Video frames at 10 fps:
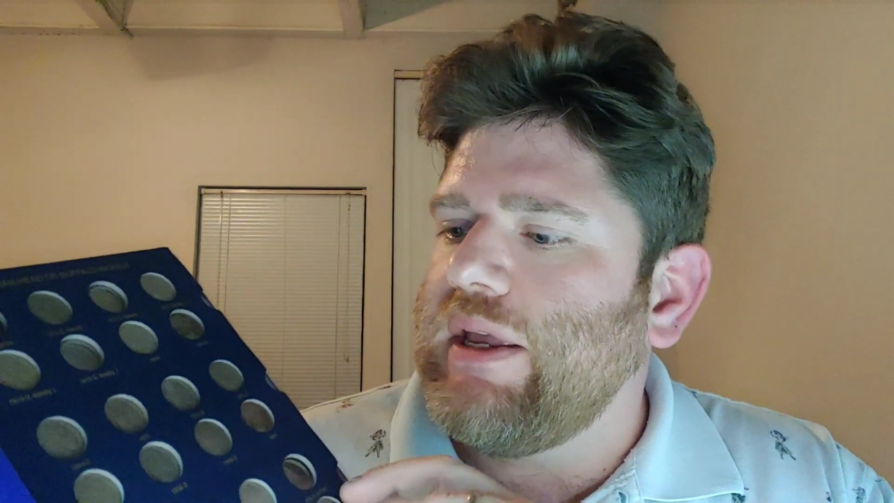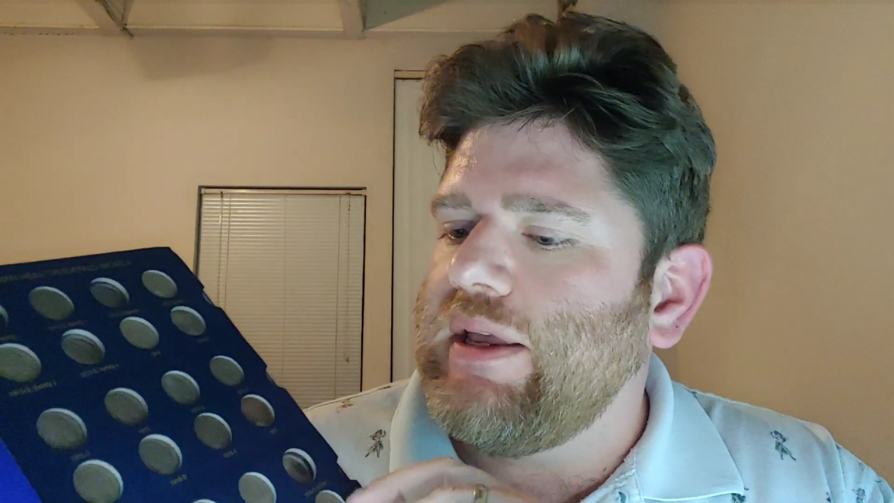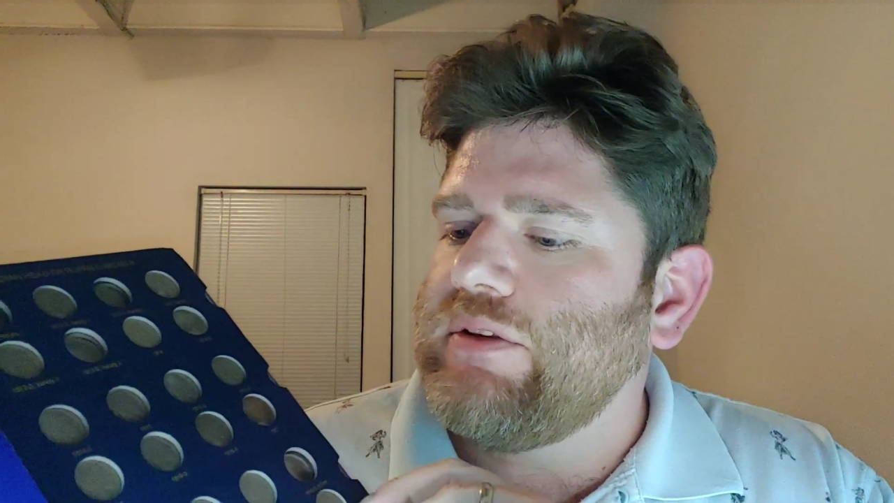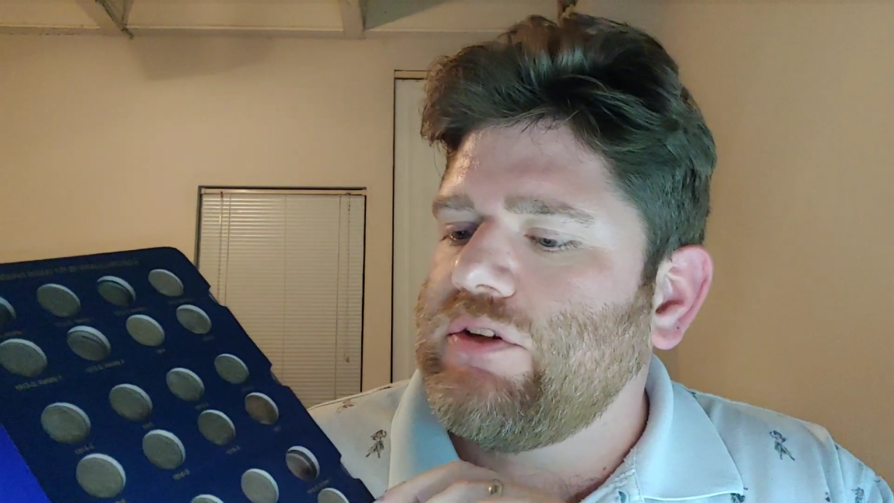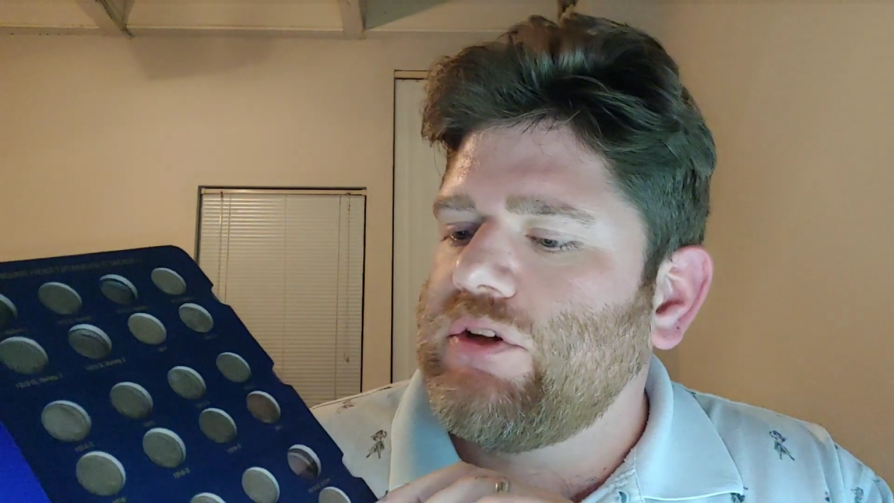
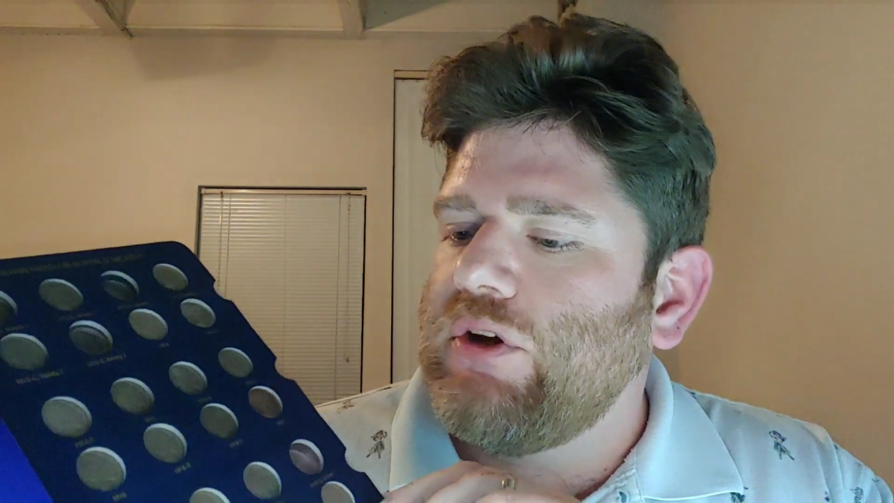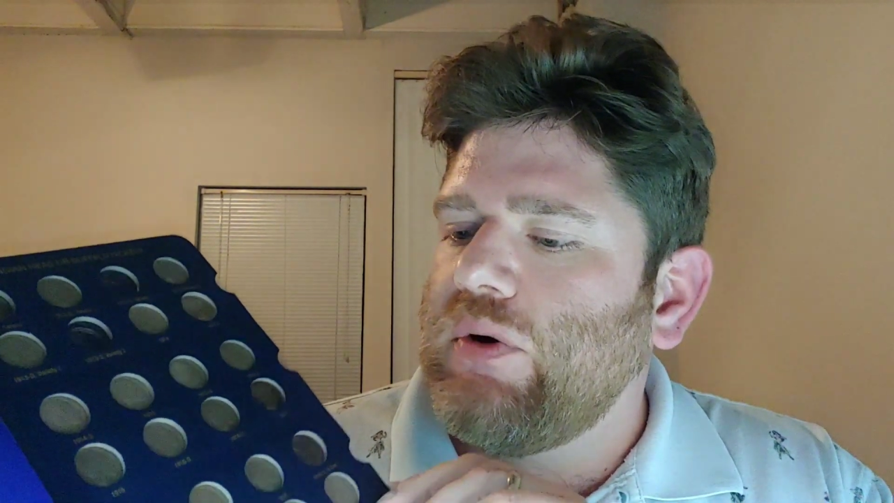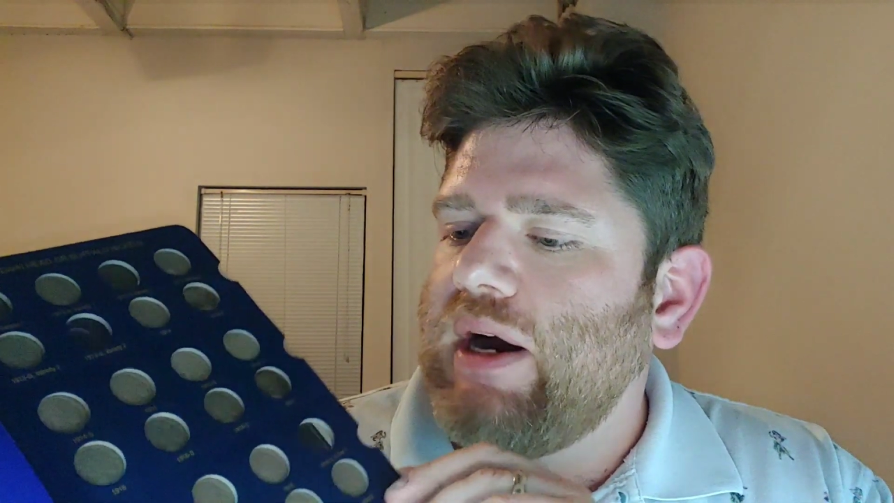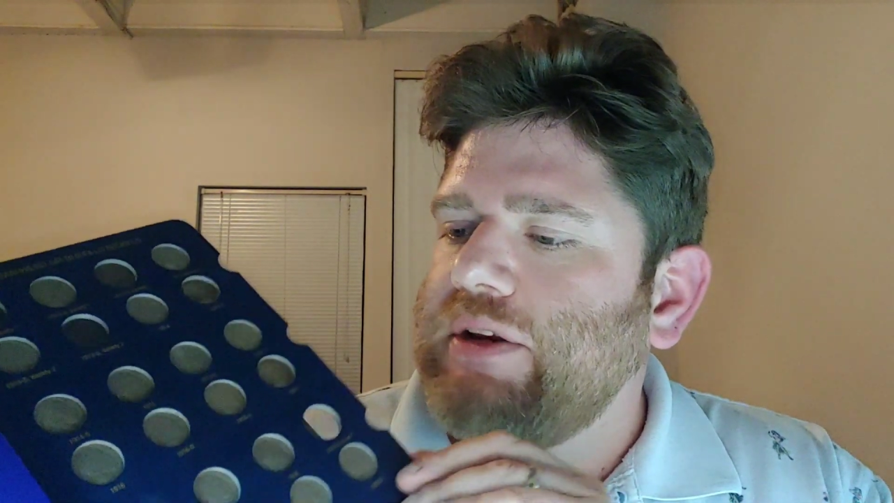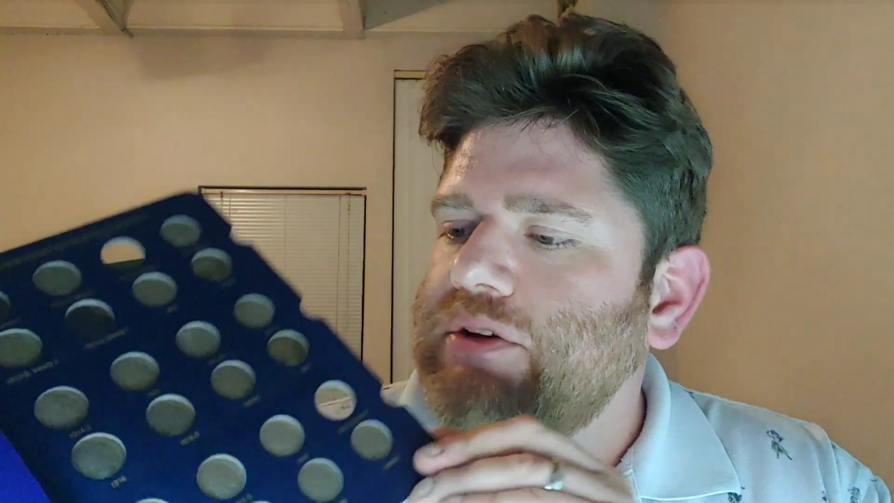And so
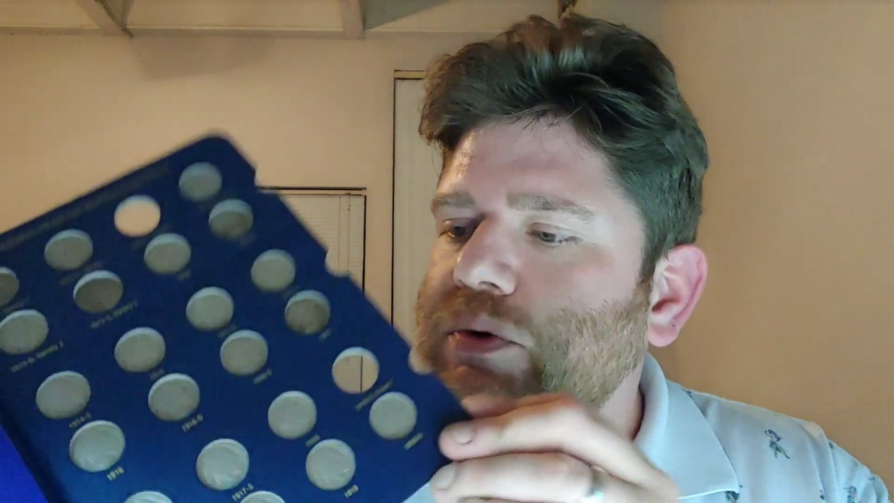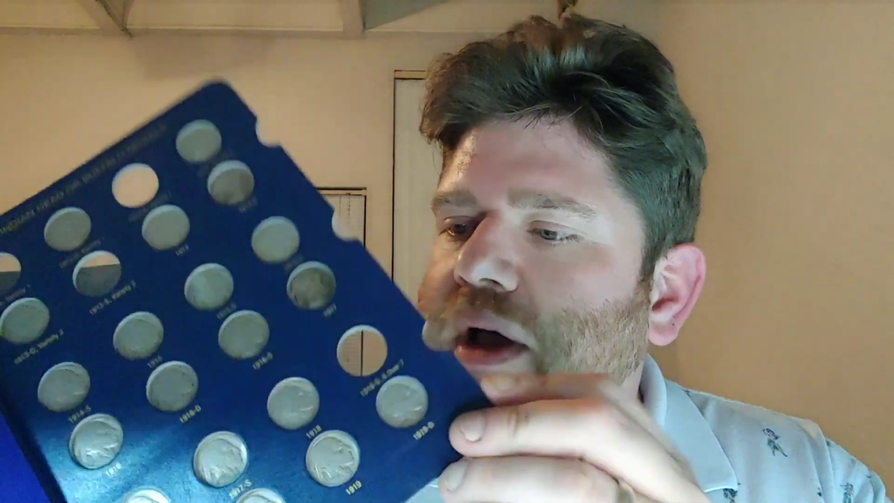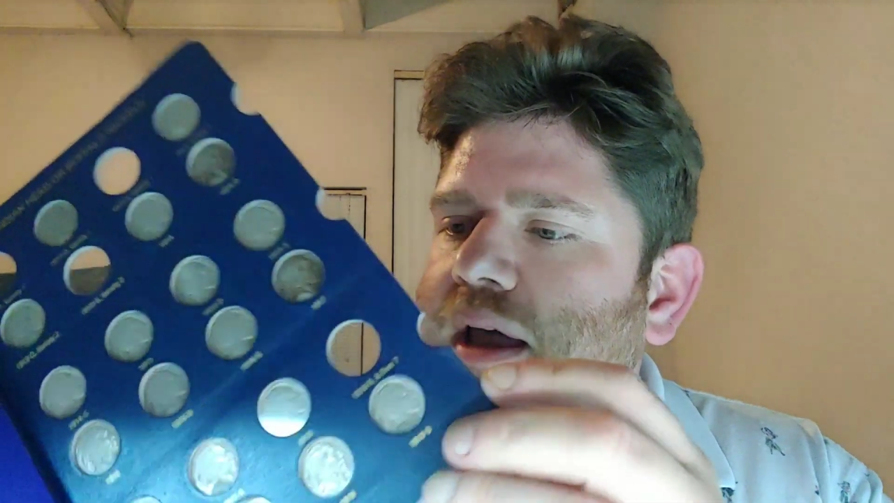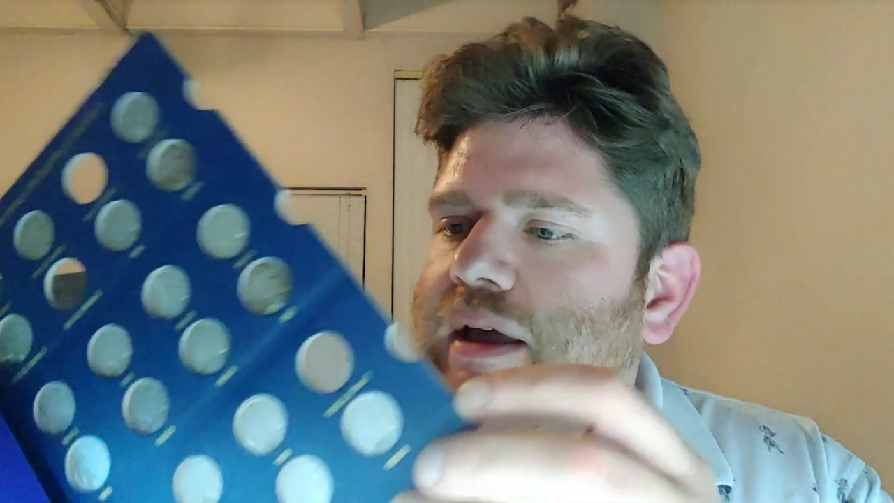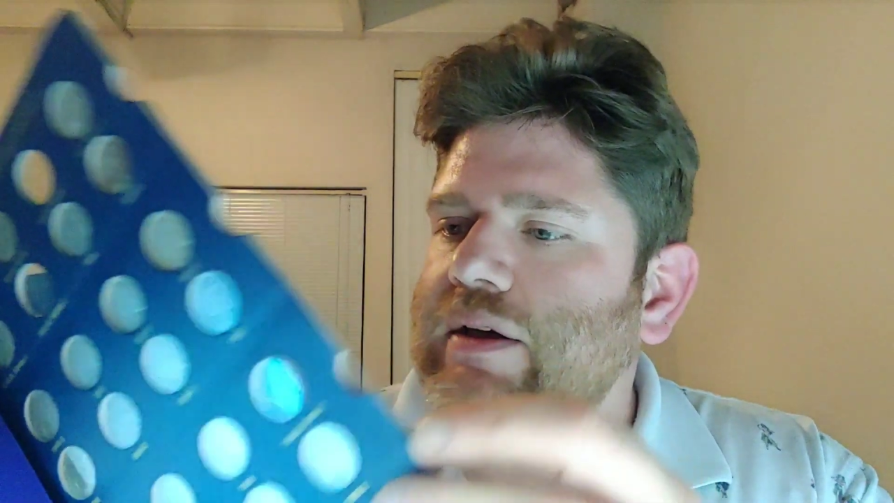I do
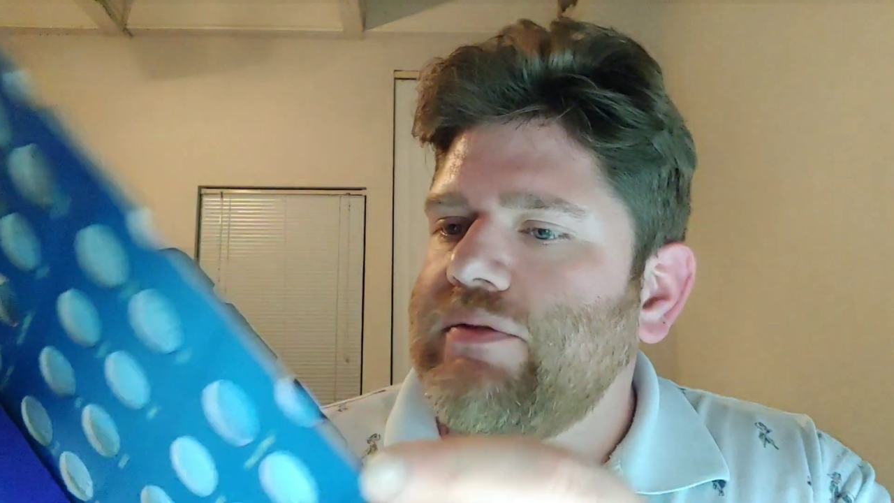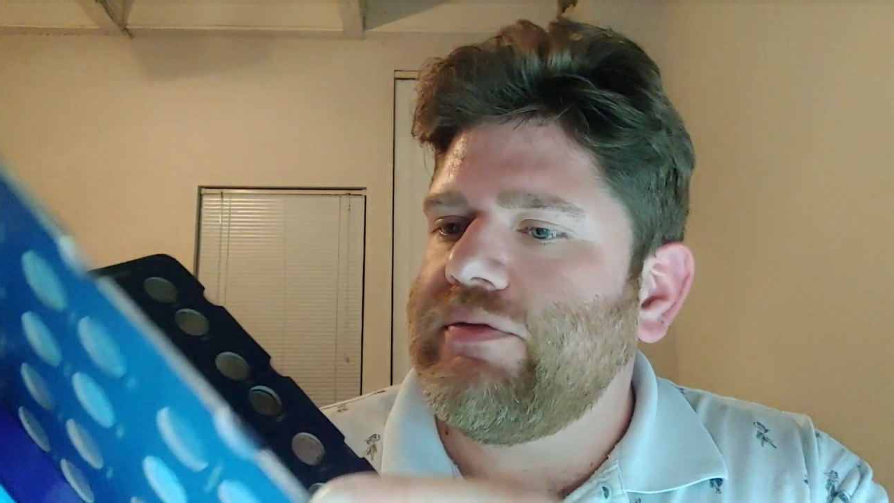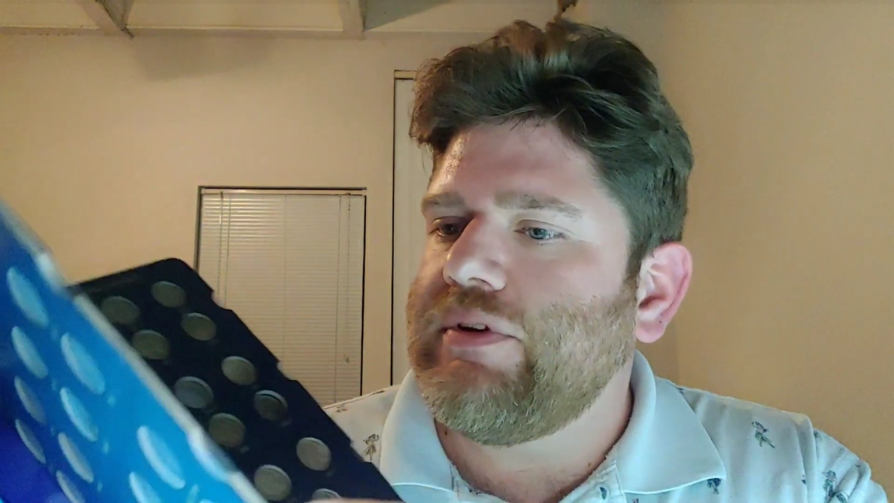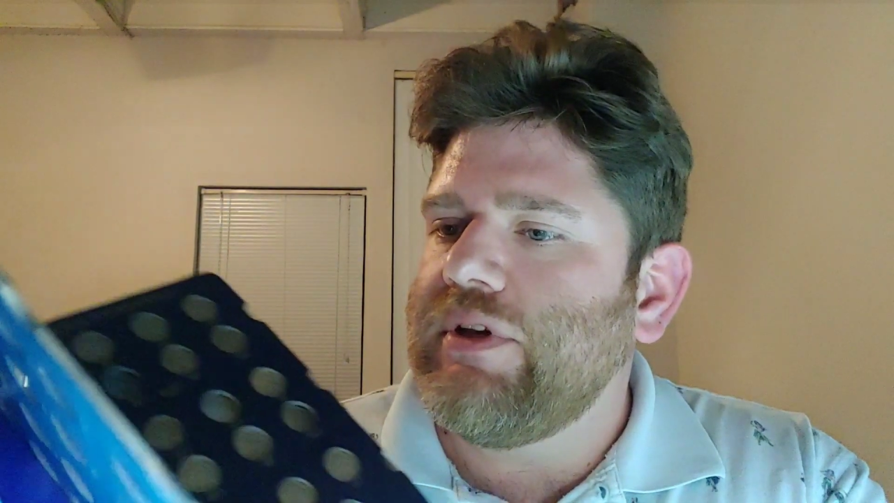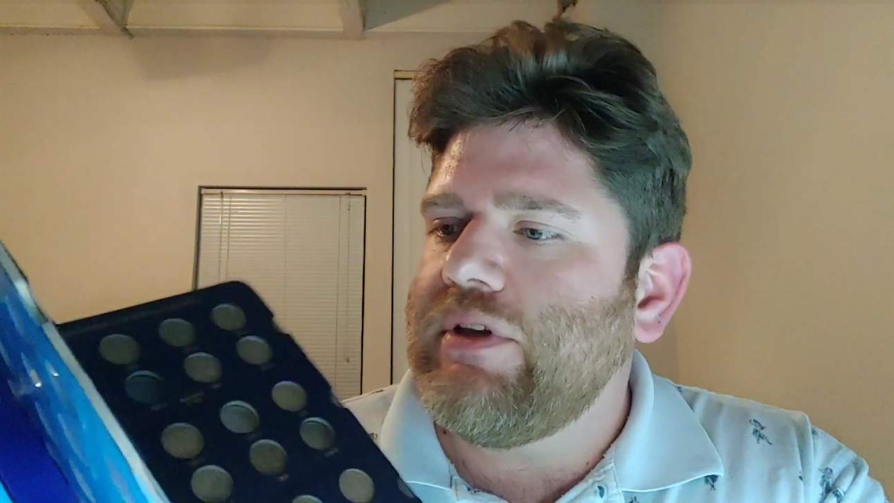have,
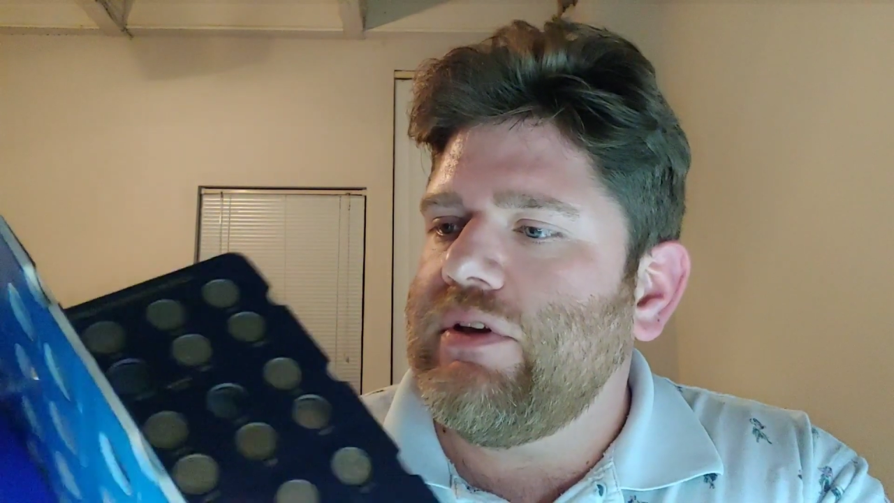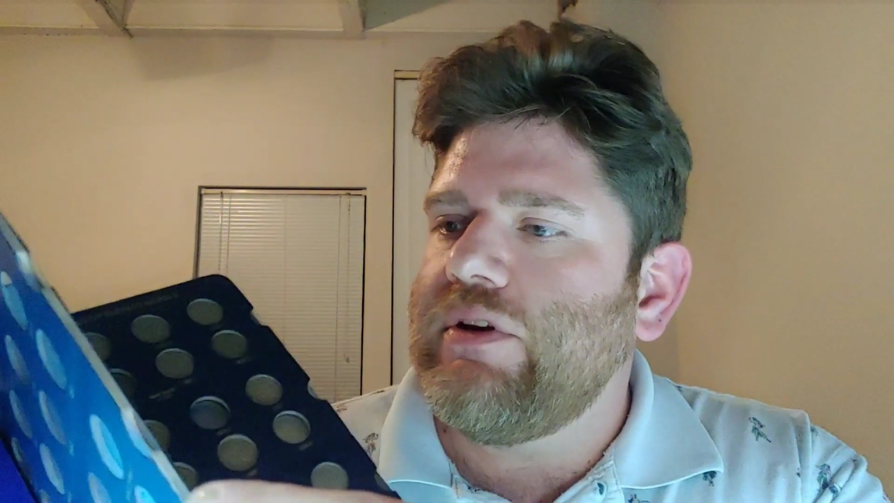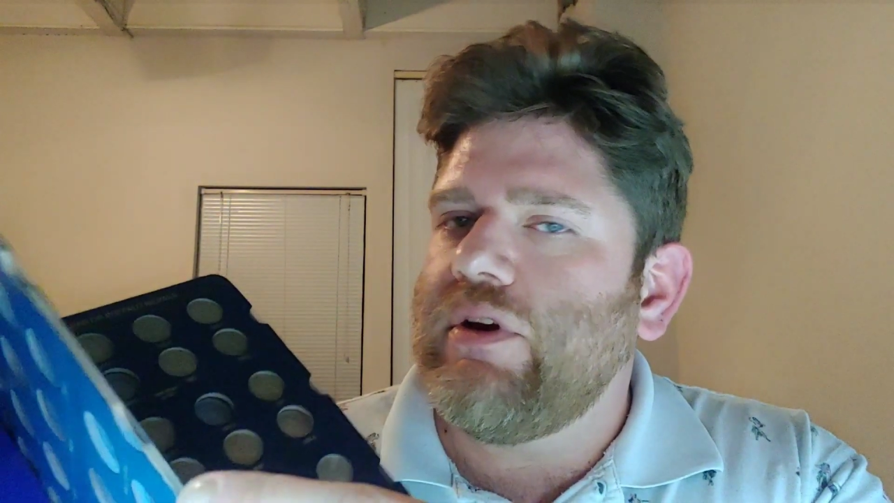you